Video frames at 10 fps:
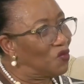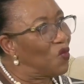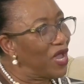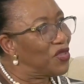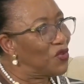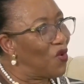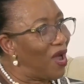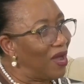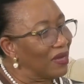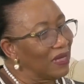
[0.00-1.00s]
where you
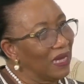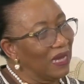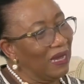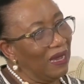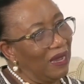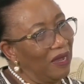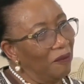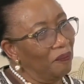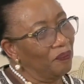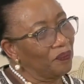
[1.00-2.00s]
are.
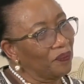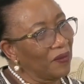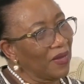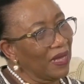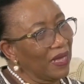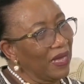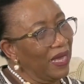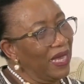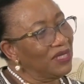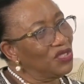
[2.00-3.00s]

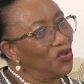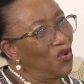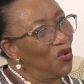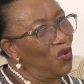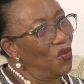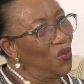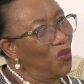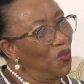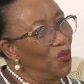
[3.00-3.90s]
And so